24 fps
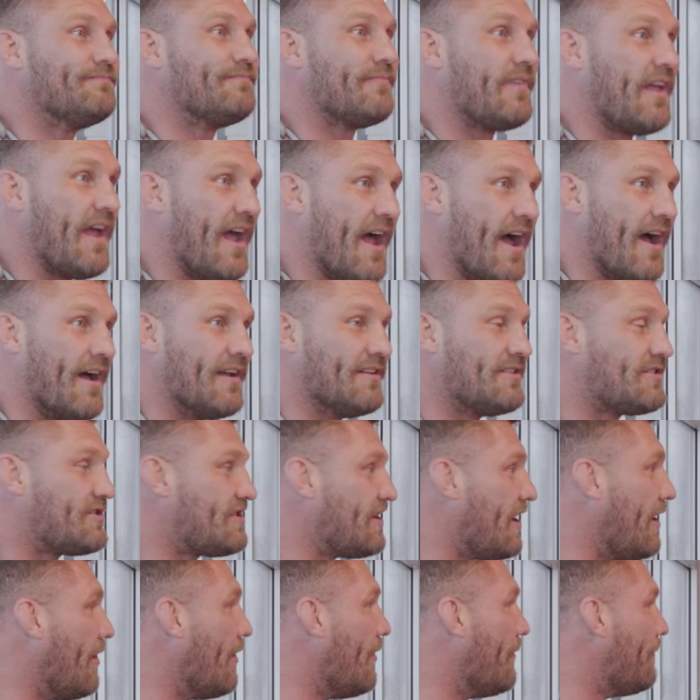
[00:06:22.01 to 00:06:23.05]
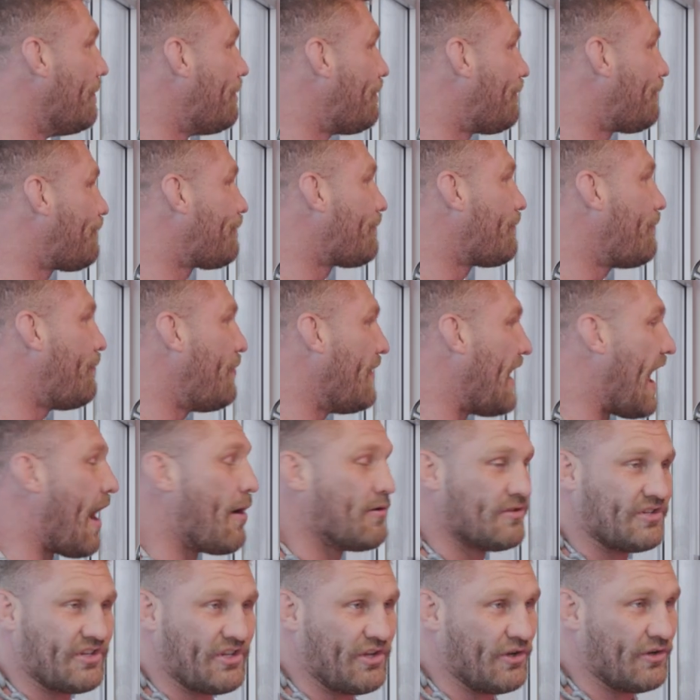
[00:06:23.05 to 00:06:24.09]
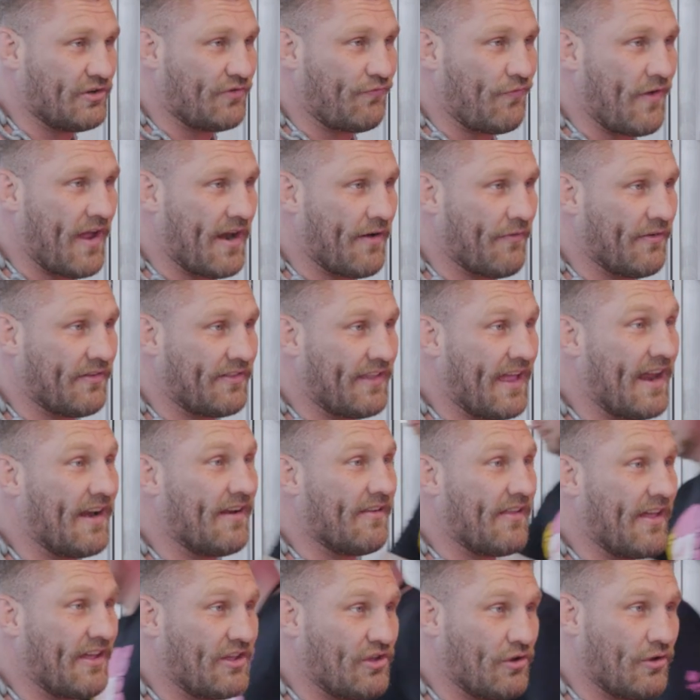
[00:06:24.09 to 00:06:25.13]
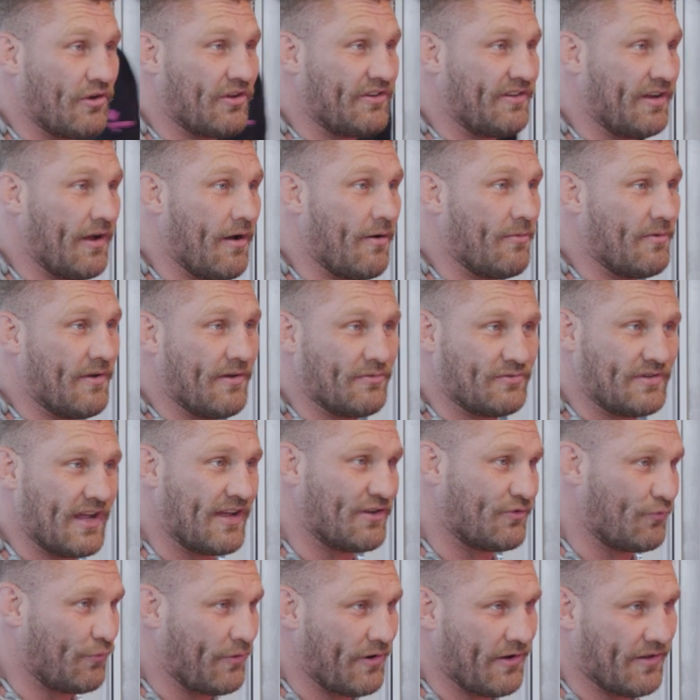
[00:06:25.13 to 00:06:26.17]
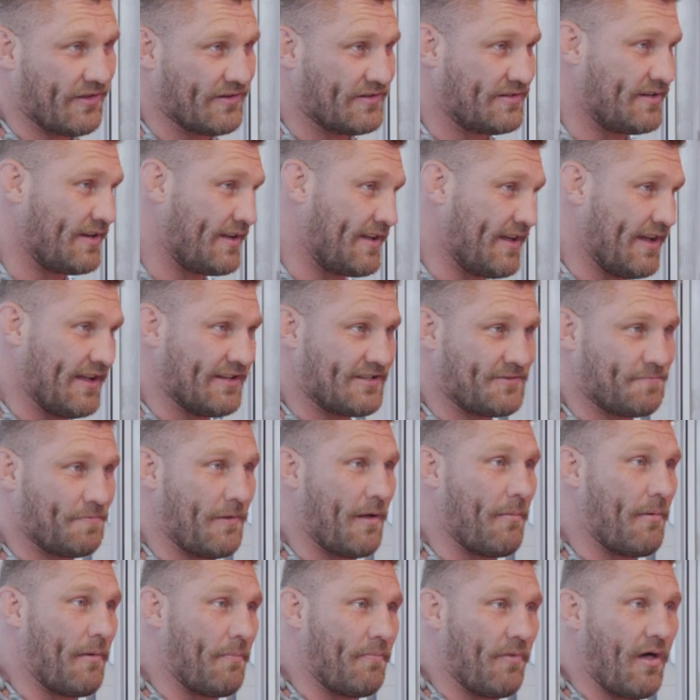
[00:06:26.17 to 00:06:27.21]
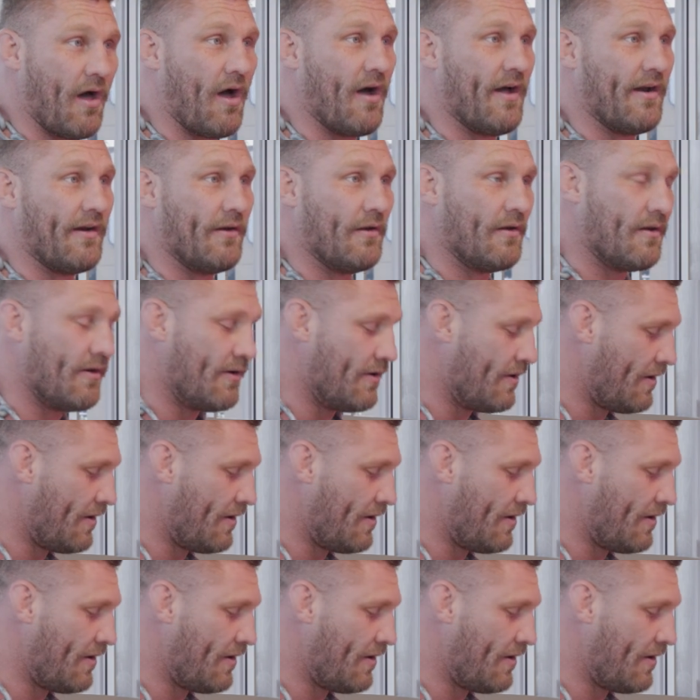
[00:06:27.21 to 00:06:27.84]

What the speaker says: Yeah, and so, but I was a huge fan of it then. Like you could tell it was as real as it gets. Blah blah blah.